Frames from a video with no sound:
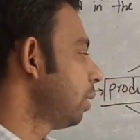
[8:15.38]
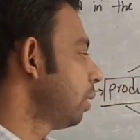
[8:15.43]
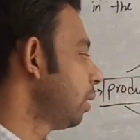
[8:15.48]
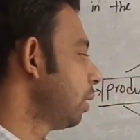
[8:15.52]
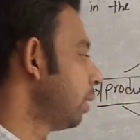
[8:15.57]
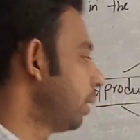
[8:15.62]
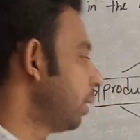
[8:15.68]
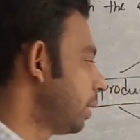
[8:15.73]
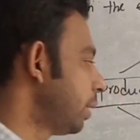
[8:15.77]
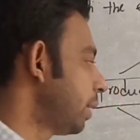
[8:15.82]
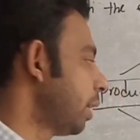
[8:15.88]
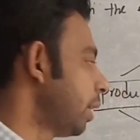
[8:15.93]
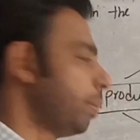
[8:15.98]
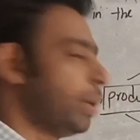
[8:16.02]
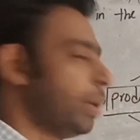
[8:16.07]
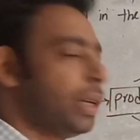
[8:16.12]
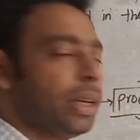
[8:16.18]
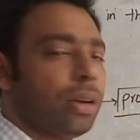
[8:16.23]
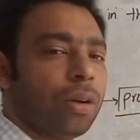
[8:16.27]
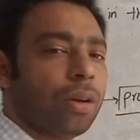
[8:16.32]
it can
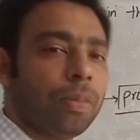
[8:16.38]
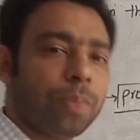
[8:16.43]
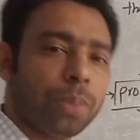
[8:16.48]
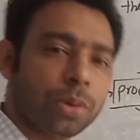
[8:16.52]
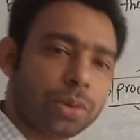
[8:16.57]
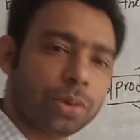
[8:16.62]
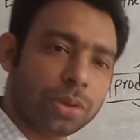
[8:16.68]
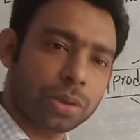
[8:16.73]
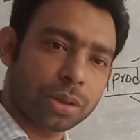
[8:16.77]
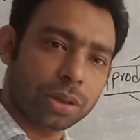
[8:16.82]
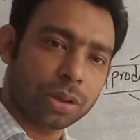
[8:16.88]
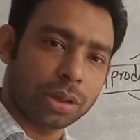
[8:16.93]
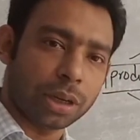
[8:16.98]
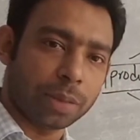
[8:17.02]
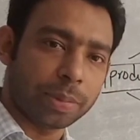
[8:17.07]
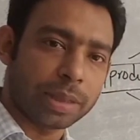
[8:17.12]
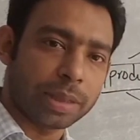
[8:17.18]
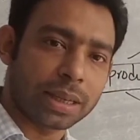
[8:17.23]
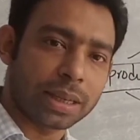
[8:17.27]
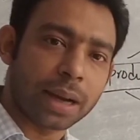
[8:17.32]
be decomposed,
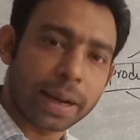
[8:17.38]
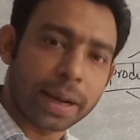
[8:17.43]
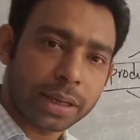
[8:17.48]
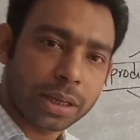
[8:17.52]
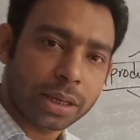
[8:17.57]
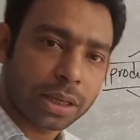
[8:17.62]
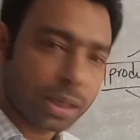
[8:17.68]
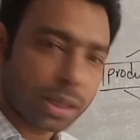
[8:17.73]
that means died.